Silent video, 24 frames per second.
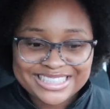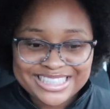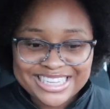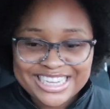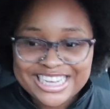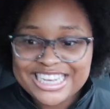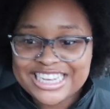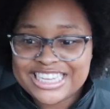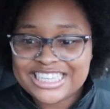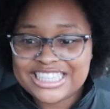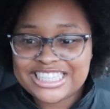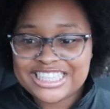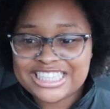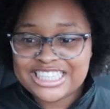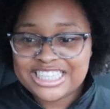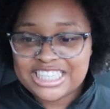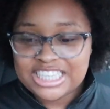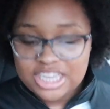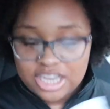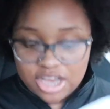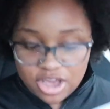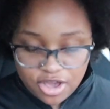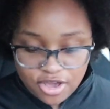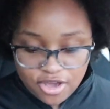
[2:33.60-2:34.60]

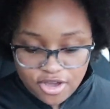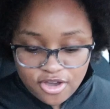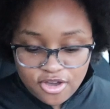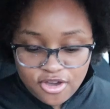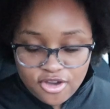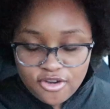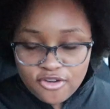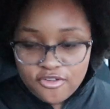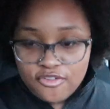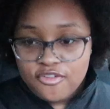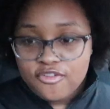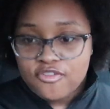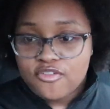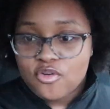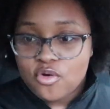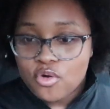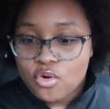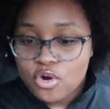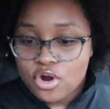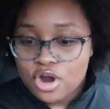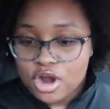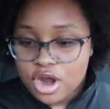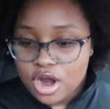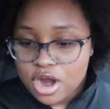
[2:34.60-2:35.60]
it's
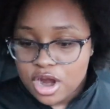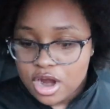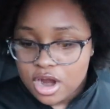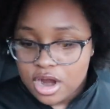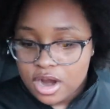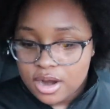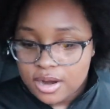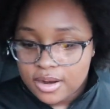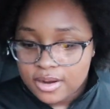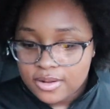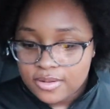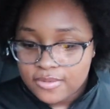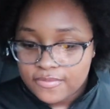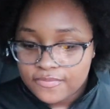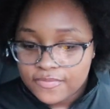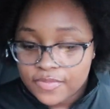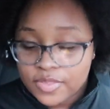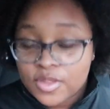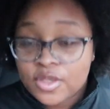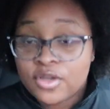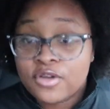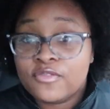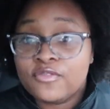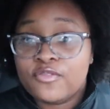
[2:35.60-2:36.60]

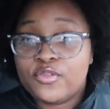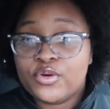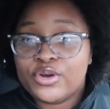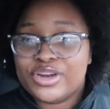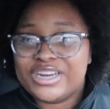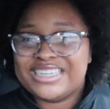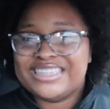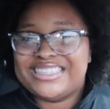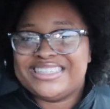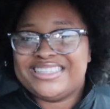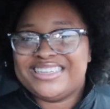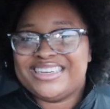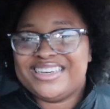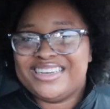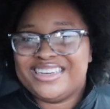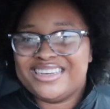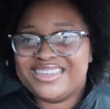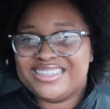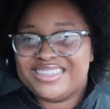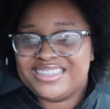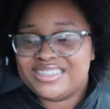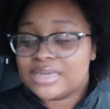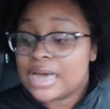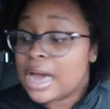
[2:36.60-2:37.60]

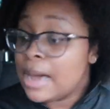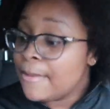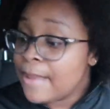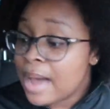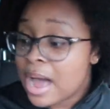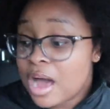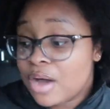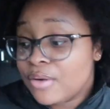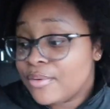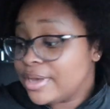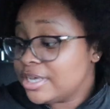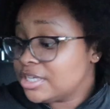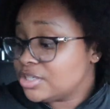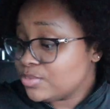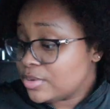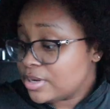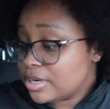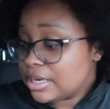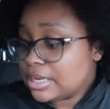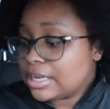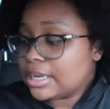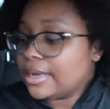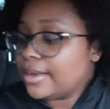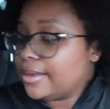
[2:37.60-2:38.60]
4.46 I'm always
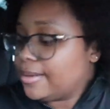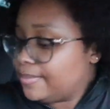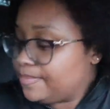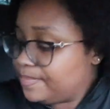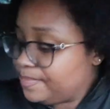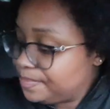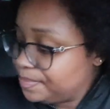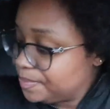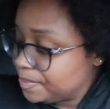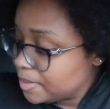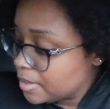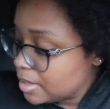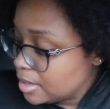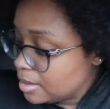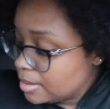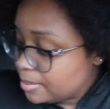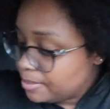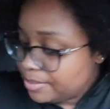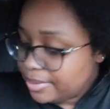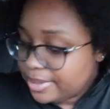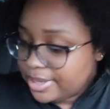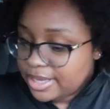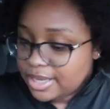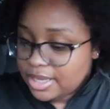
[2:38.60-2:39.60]
running late
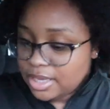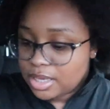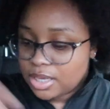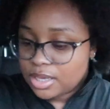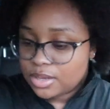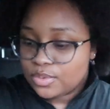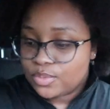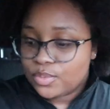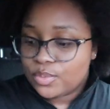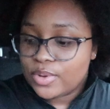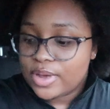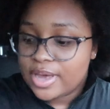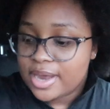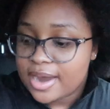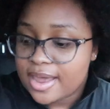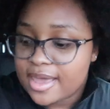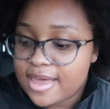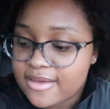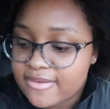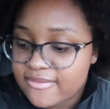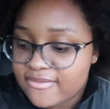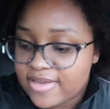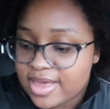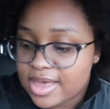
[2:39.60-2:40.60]
but
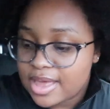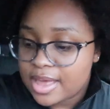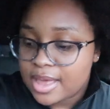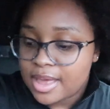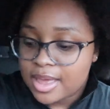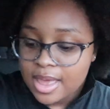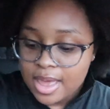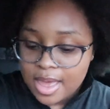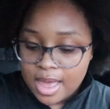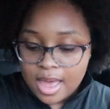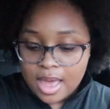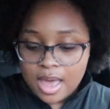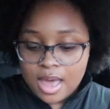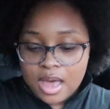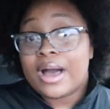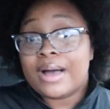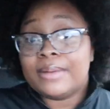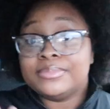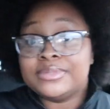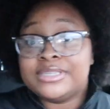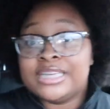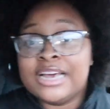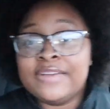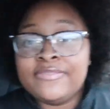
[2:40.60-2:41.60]
whatever
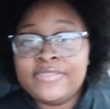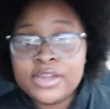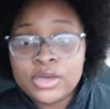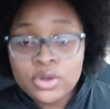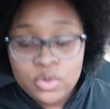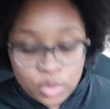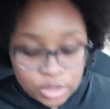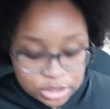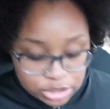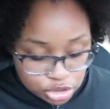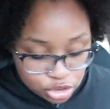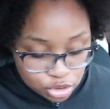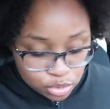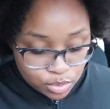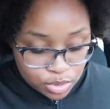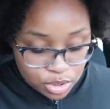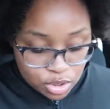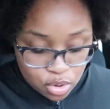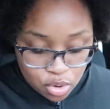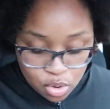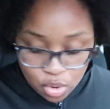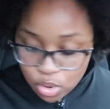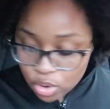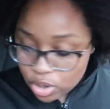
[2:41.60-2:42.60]
I'm definitely going to
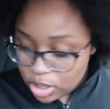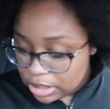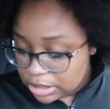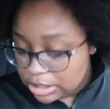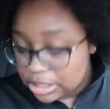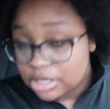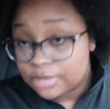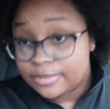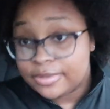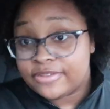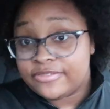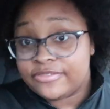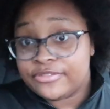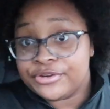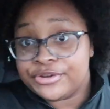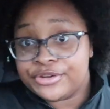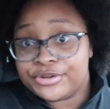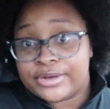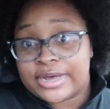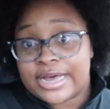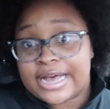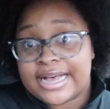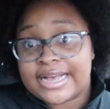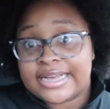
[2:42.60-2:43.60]
record a little bit for
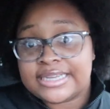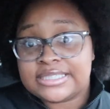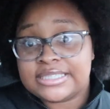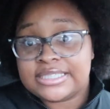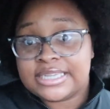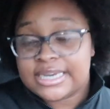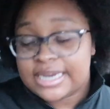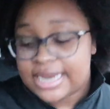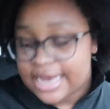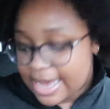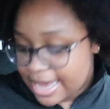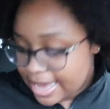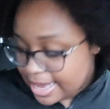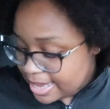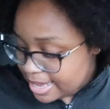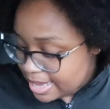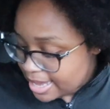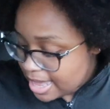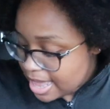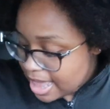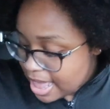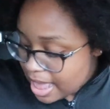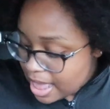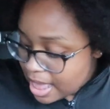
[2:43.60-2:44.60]
you guys
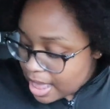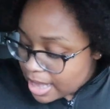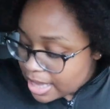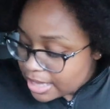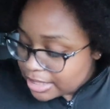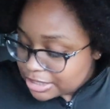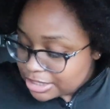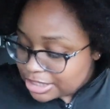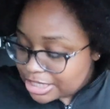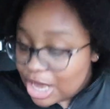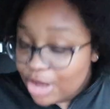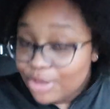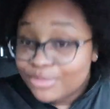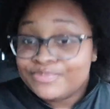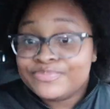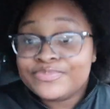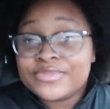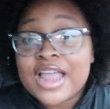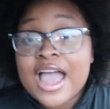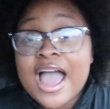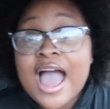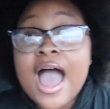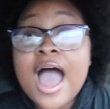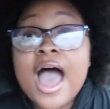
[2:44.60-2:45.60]
today so
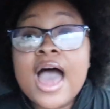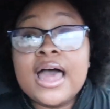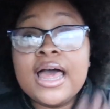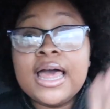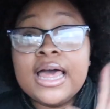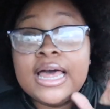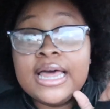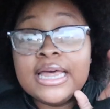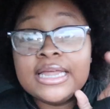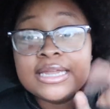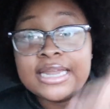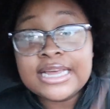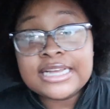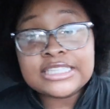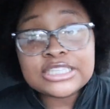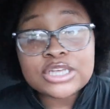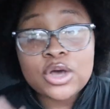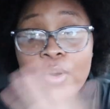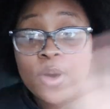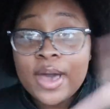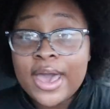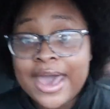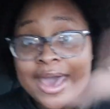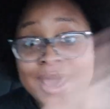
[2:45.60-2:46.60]
let's
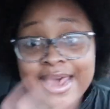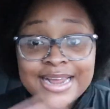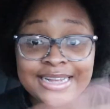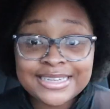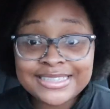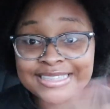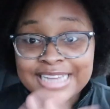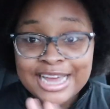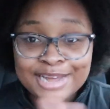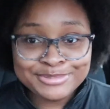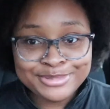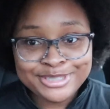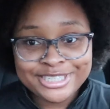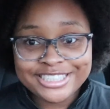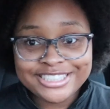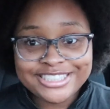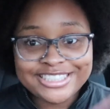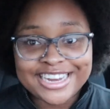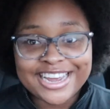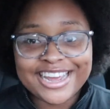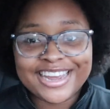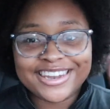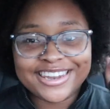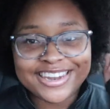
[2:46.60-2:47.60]
go ahead and stop chit
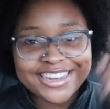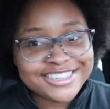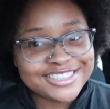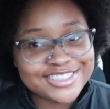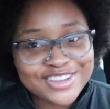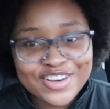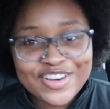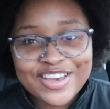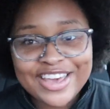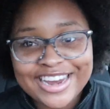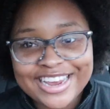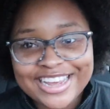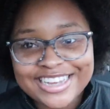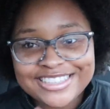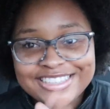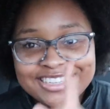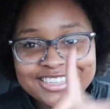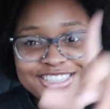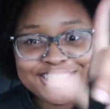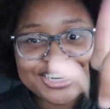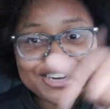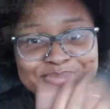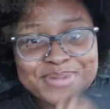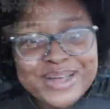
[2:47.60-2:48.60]
chatting let's go ahead and get to
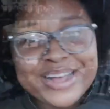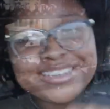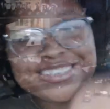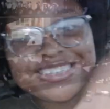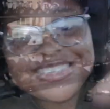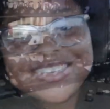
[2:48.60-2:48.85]
the gym I see